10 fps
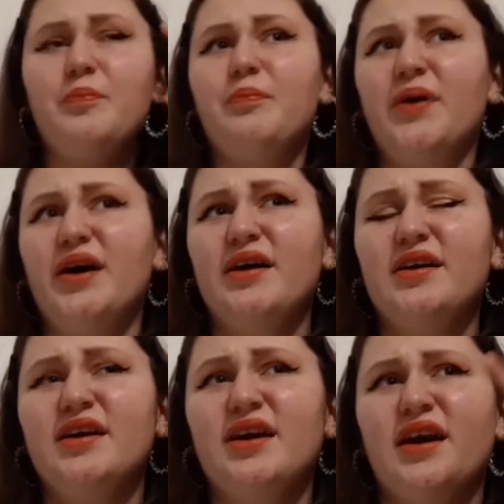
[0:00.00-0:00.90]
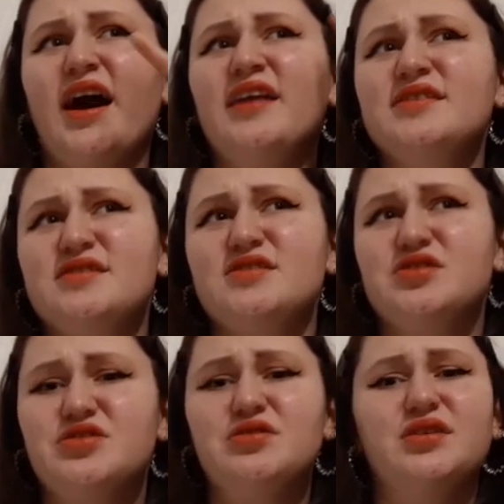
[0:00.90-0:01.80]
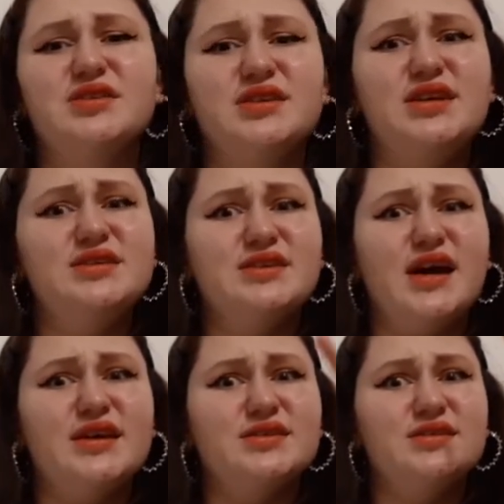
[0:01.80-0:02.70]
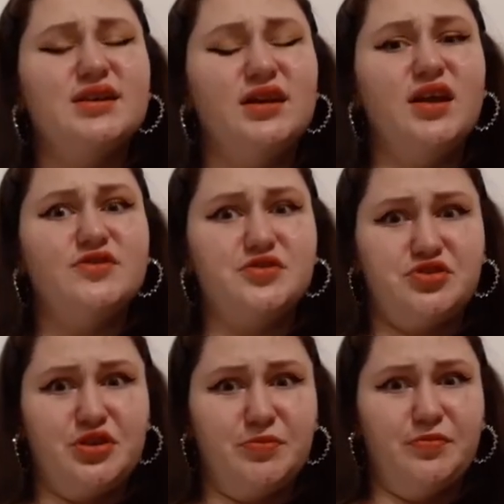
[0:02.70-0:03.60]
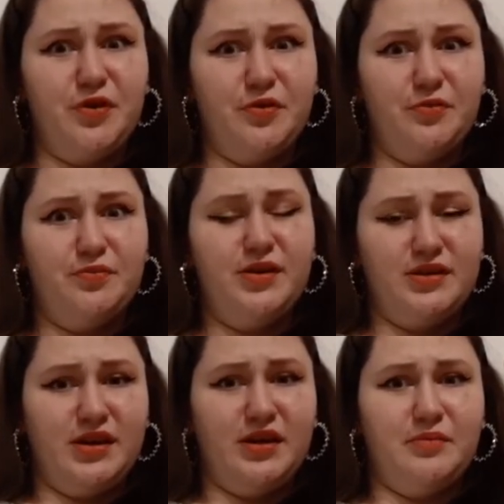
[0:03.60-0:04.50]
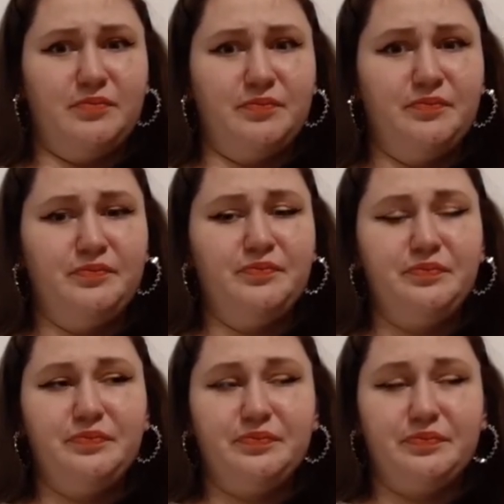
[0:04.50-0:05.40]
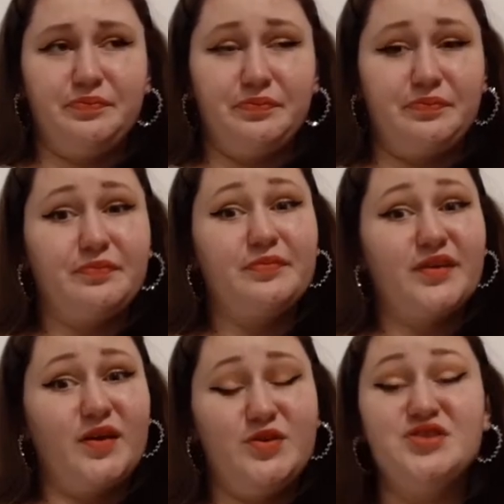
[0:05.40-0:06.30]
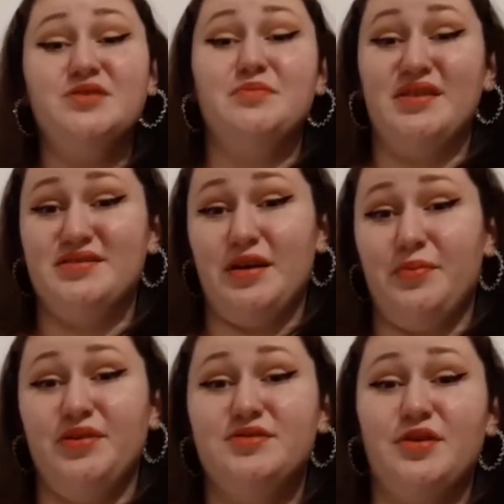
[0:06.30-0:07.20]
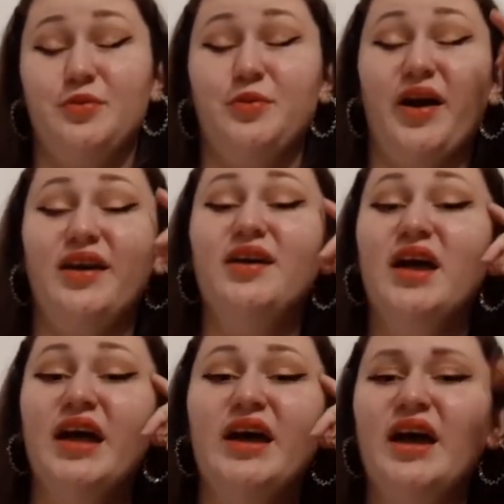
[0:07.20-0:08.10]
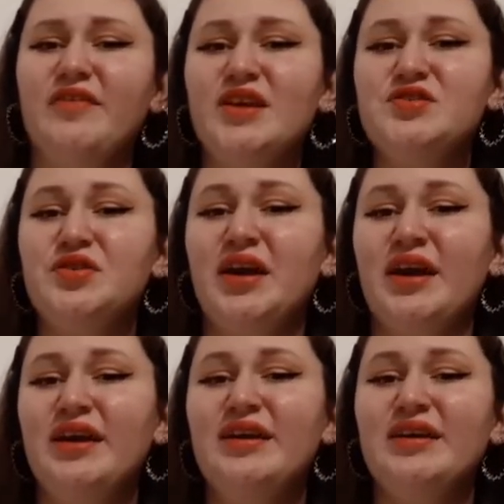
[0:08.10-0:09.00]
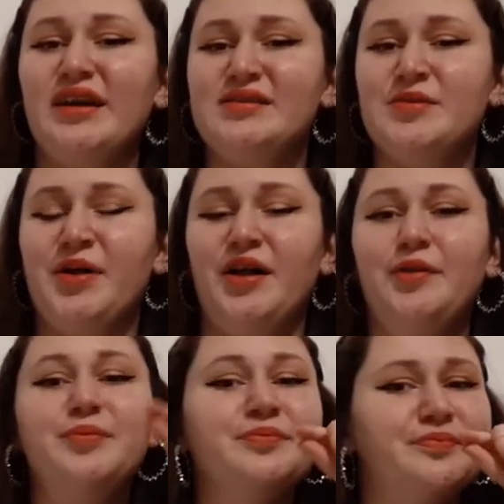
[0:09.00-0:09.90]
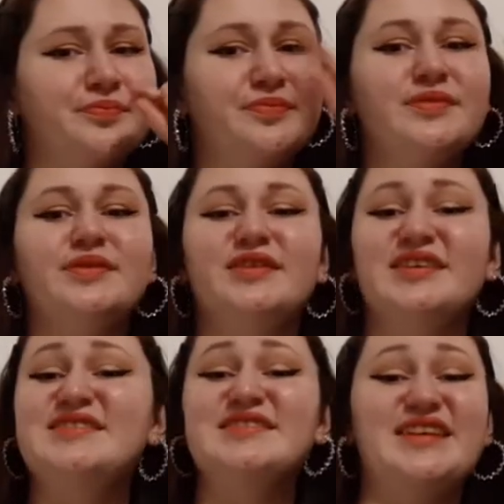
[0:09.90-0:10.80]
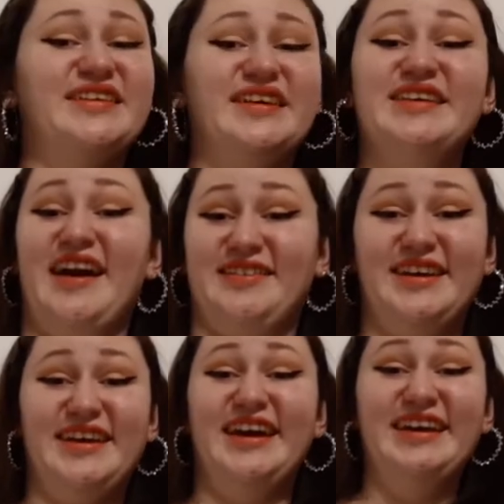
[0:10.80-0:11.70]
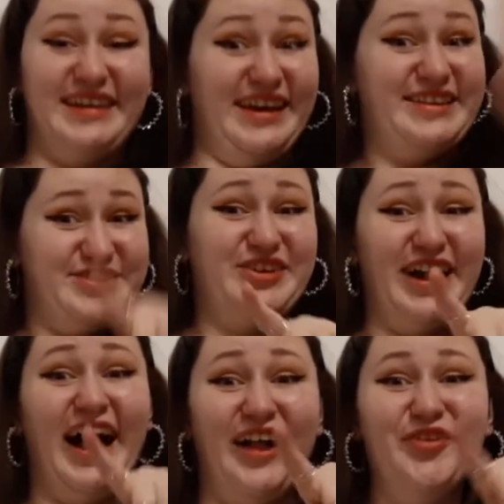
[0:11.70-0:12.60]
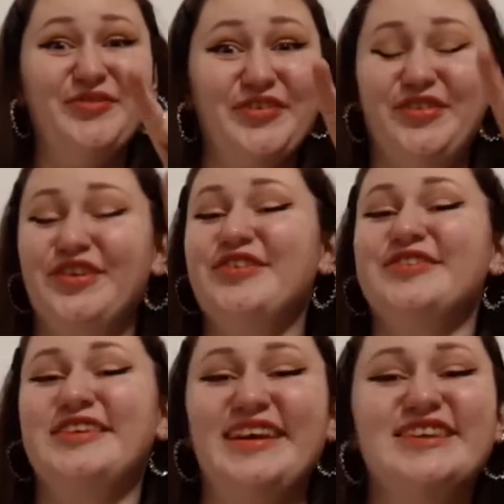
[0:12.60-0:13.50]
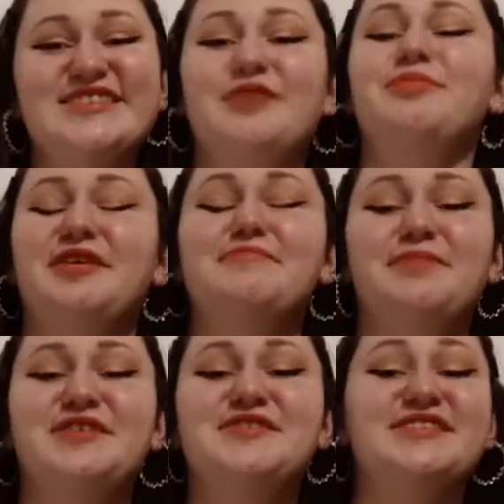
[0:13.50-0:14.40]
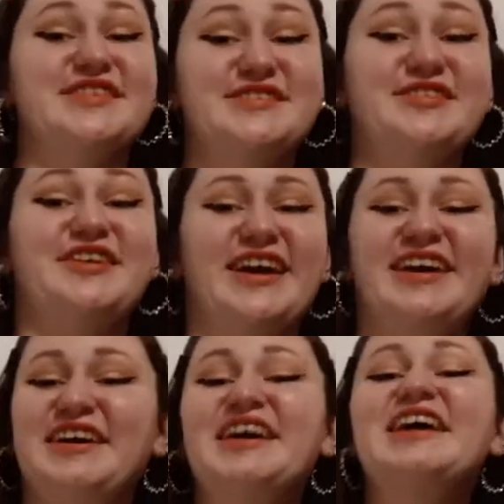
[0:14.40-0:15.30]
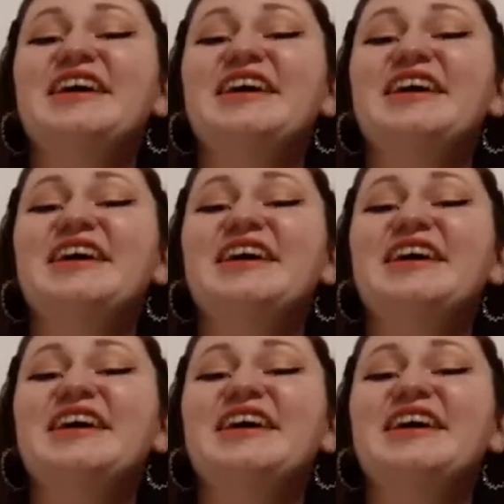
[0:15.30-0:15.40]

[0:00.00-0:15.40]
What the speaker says: But he kind of tells the truth, because he says he loves the germaphobe in him. Which is messed up in its own way. If that's your kink, get some help. This is not a healthy kink. Get your help if you think sick person is your kink.